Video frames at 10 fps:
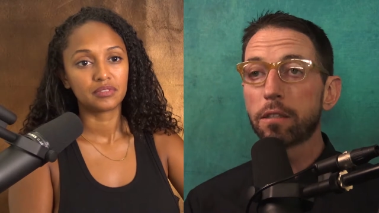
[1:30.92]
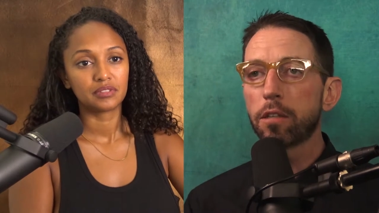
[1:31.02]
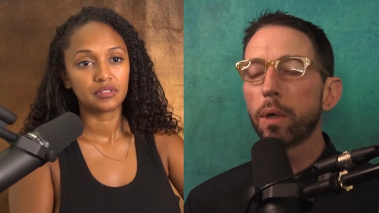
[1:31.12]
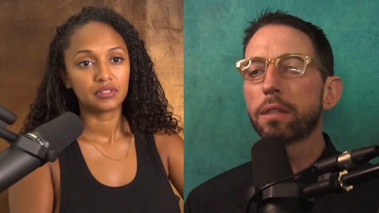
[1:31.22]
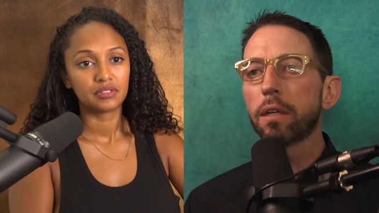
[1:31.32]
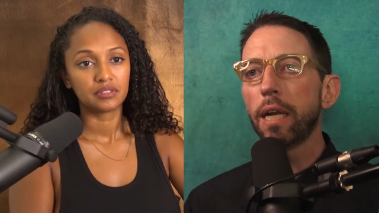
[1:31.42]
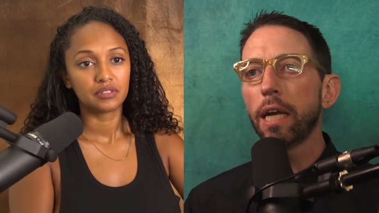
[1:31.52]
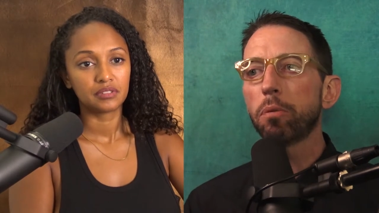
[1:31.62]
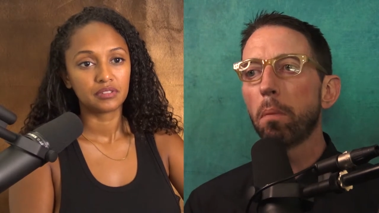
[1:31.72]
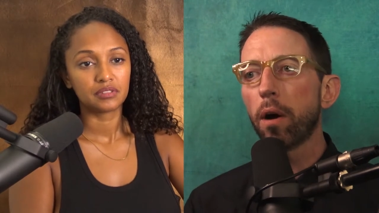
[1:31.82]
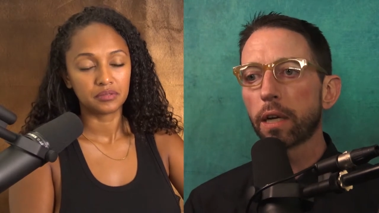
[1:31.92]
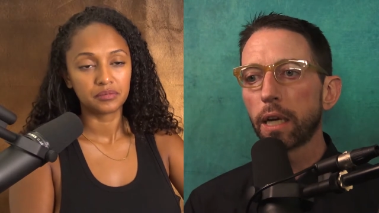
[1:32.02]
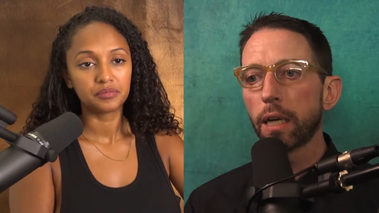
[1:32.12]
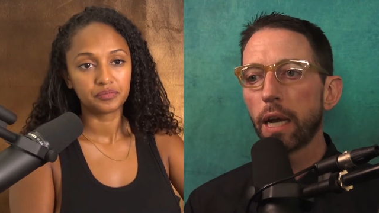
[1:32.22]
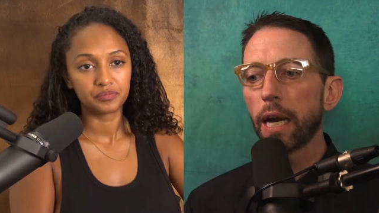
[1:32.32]
Speaker 1: it's so it's a niche
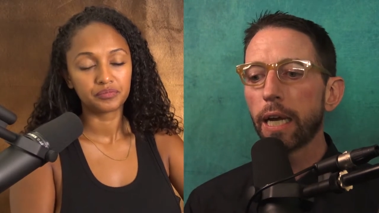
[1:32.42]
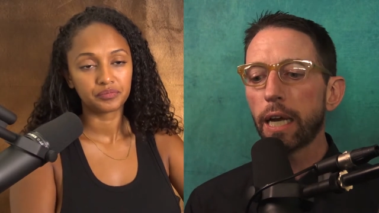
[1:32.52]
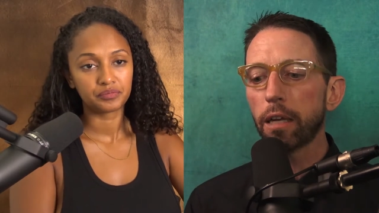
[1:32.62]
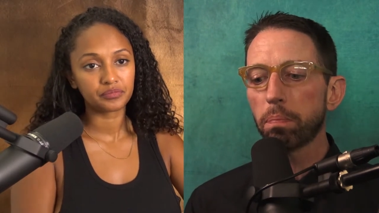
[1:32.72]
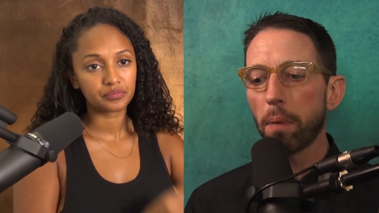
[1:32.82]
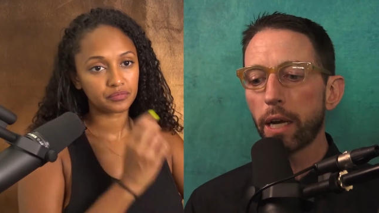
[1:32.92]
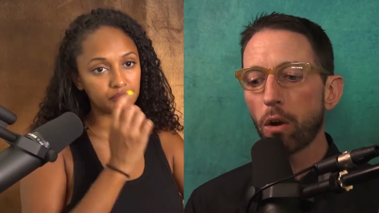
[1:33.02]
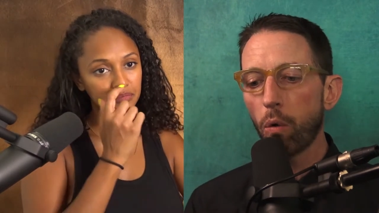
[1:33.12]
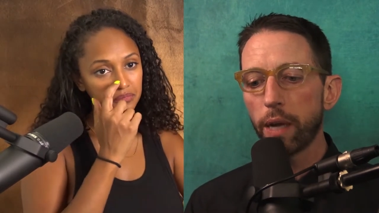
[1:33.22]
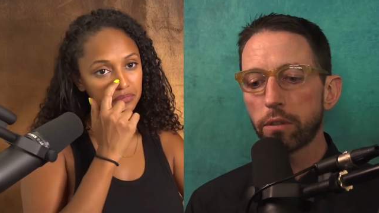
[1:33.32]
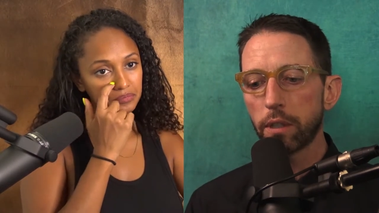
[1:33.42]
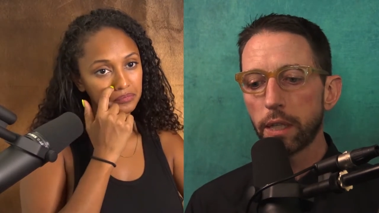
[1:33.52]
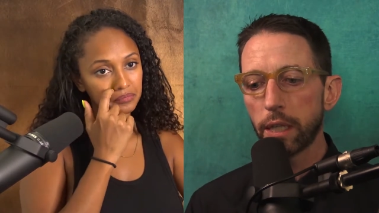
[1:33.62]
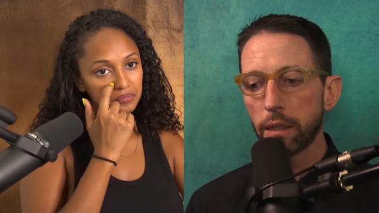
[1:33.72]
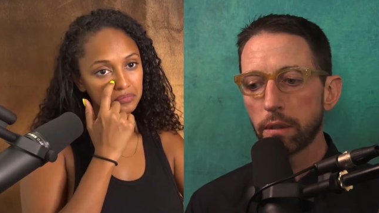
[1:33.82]
market. And I guess my question
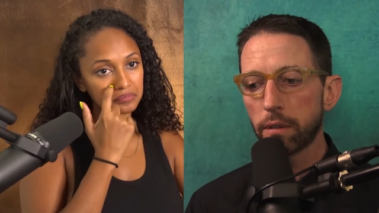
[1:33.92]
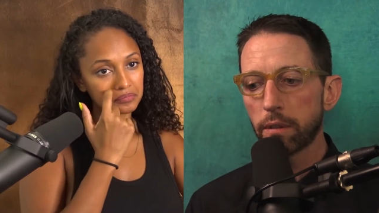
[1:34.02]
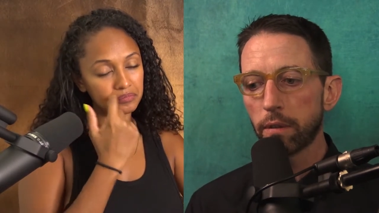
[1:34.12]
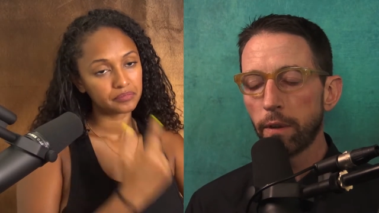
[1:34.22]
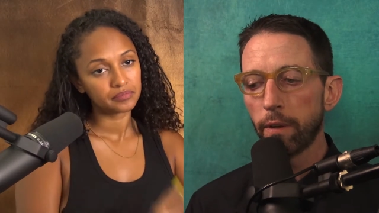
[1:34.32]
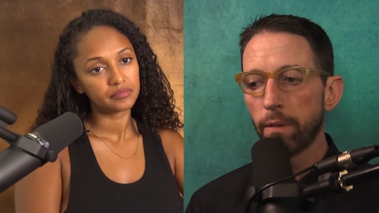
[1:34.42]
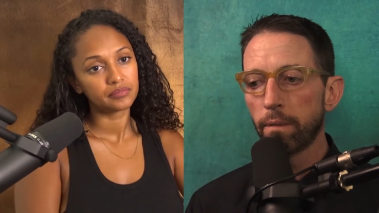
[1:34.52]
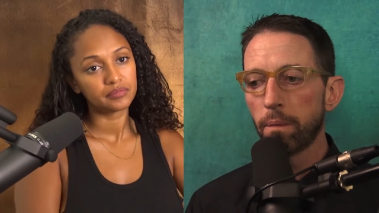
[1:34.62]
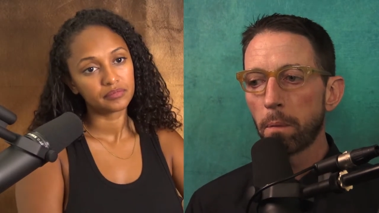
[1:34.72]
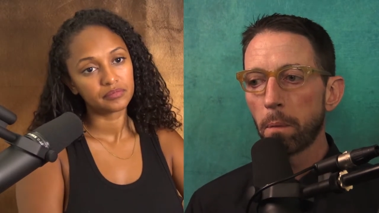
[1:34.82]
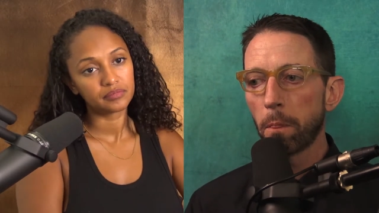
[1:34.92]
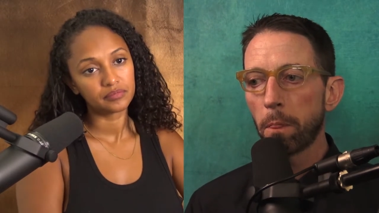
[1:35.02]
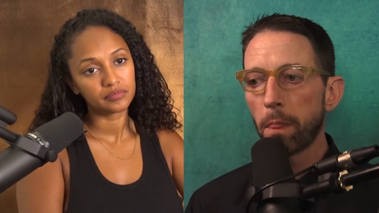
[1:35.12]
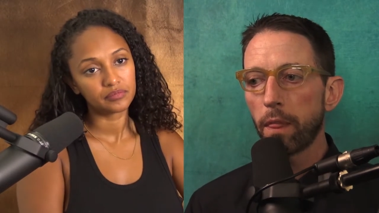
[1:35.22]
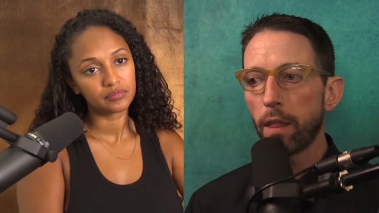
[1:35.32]
is,
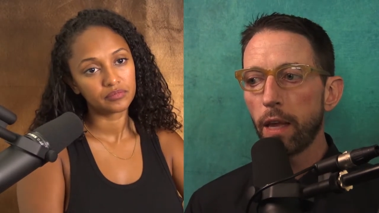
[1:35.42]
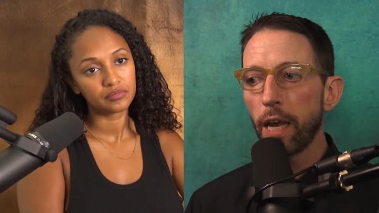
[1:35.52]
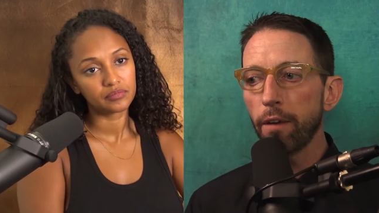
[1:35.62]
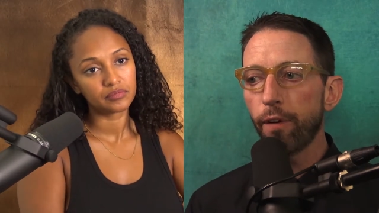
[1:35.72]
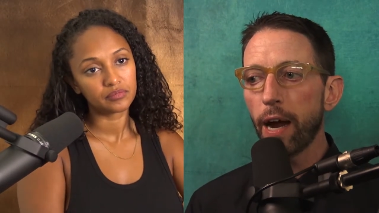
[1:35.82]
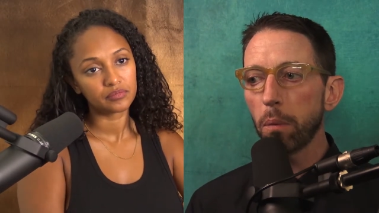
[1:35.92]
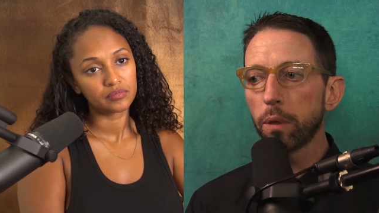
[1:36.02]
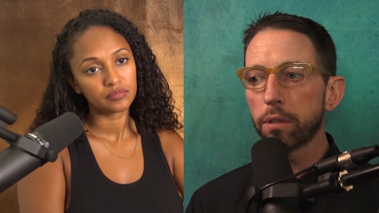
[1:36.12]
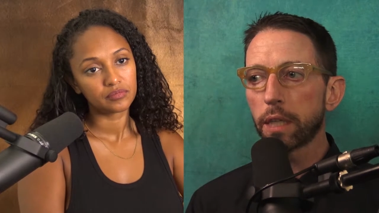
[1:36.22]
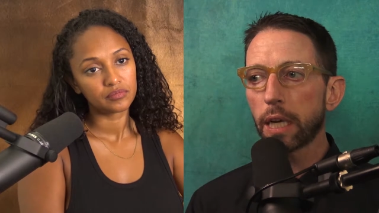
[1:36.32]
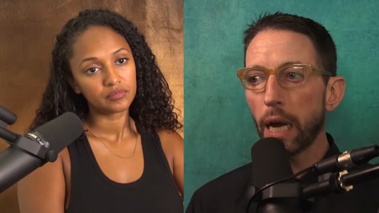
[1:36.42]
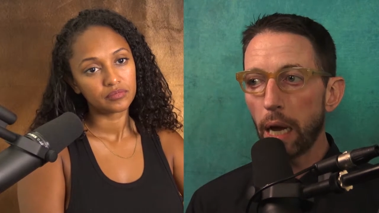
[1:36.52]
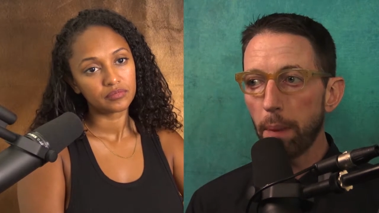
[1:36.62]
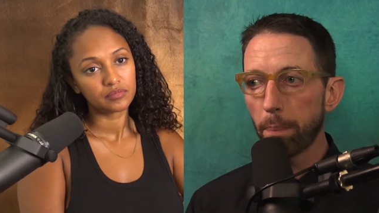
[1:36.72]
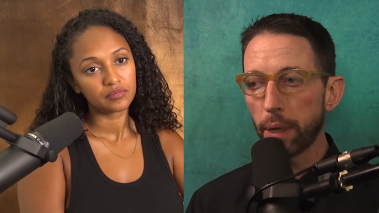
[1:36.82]
if I was a
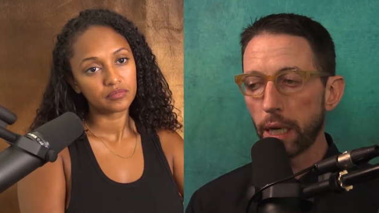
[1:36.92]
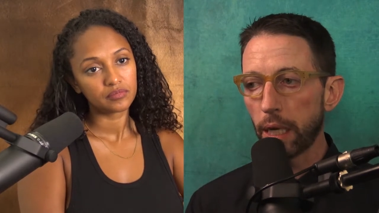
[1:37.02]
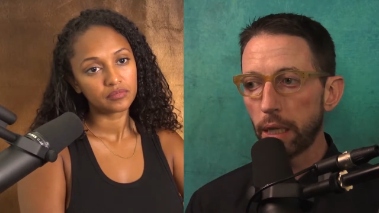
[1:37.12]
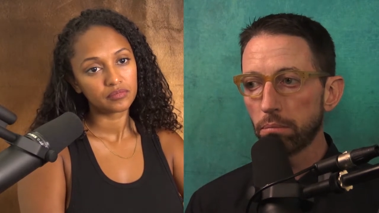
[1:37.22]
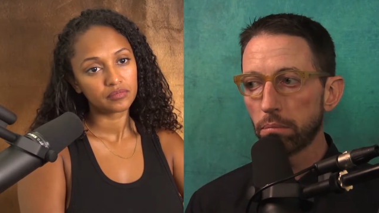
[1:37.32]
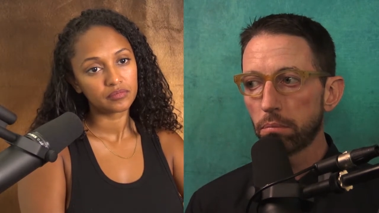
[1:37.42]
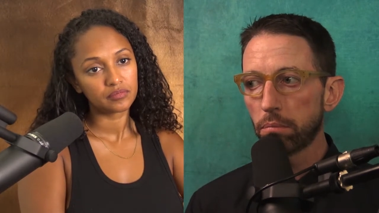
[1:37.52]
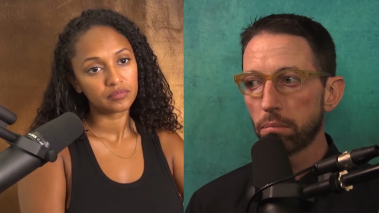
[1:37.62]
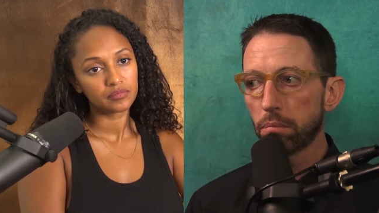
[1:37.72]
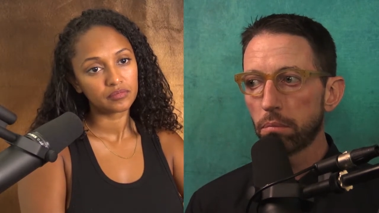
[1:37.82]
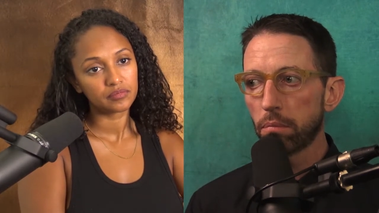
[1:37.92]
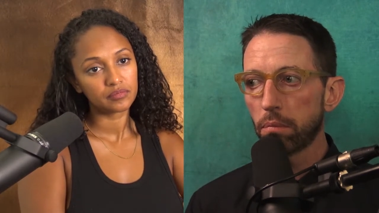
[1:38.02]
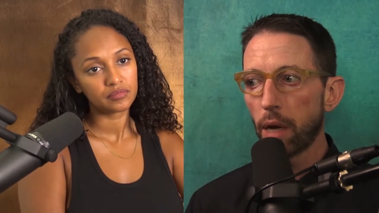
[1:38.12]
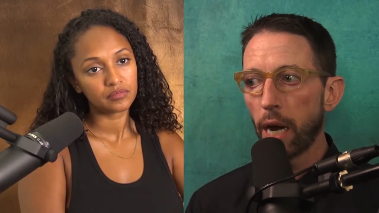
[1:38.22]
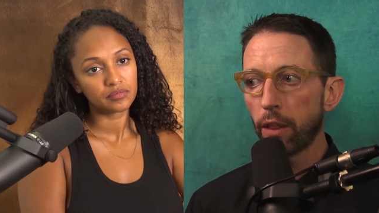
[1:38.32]
company,
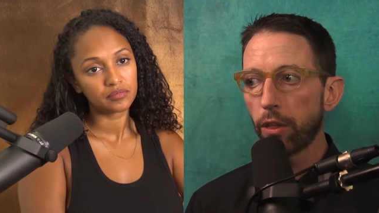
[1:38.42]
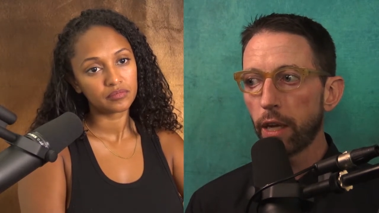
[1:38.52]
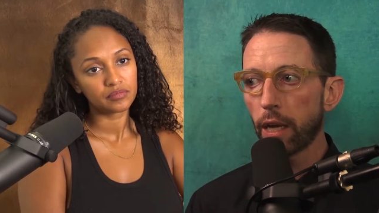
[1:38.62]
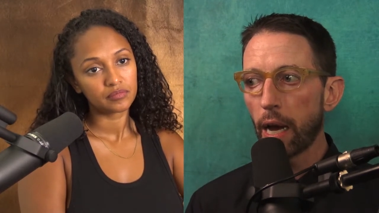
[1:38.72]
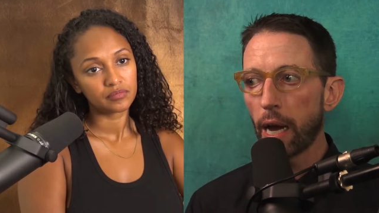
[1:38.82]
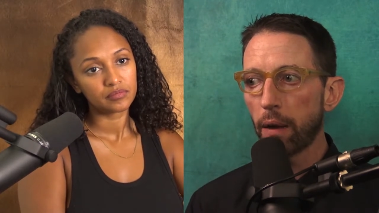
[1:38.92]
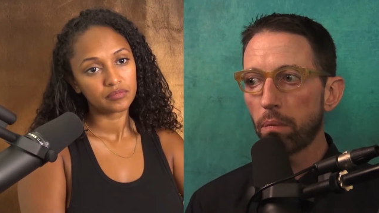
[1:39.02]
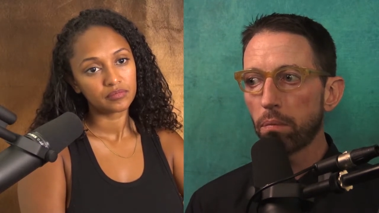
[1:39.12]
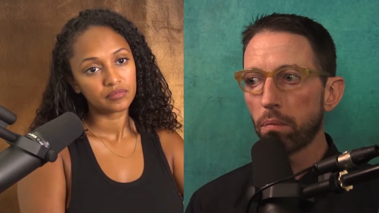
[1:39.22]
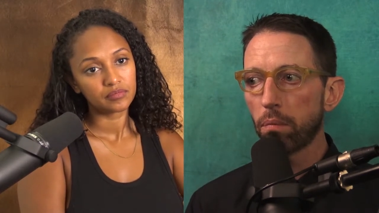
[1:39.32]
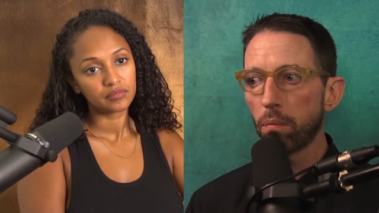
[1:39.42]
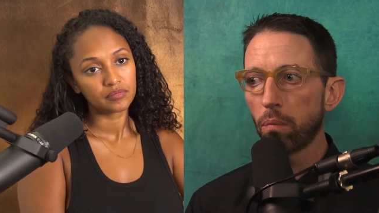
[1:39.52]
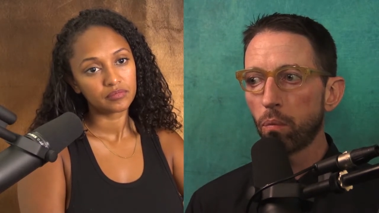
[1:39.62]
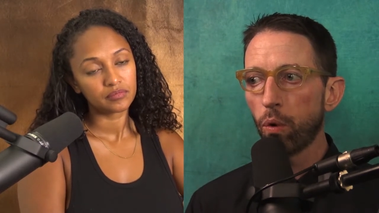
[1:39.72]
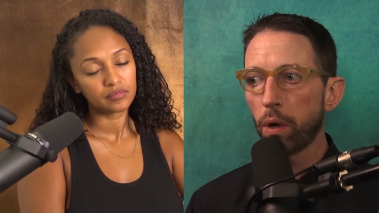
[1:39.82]
I think I
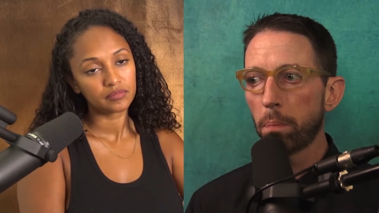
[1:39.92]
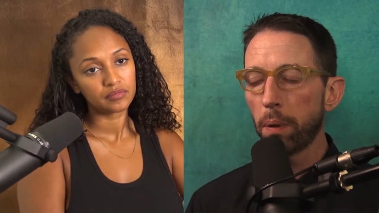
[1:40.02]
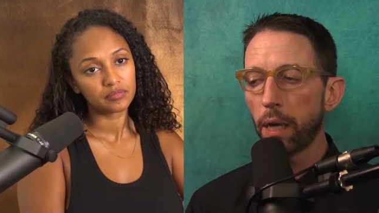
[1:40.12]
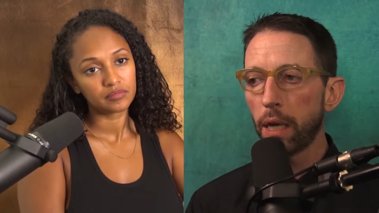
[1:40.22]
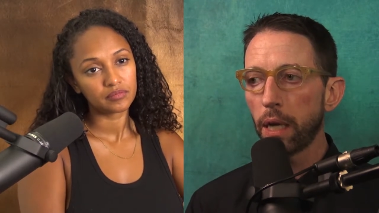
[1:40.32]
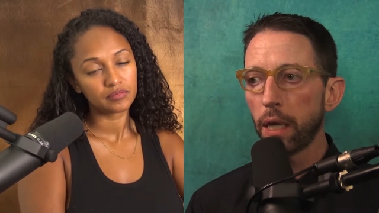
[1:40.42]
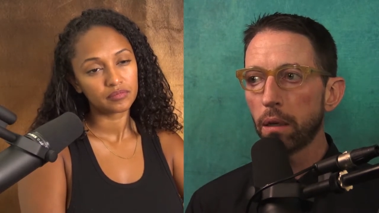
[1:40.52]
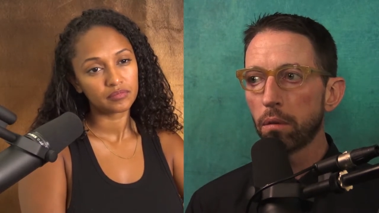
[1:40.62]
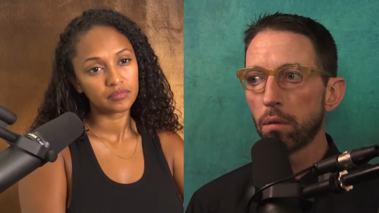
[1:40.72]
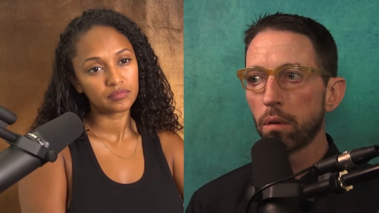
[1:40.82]
would be,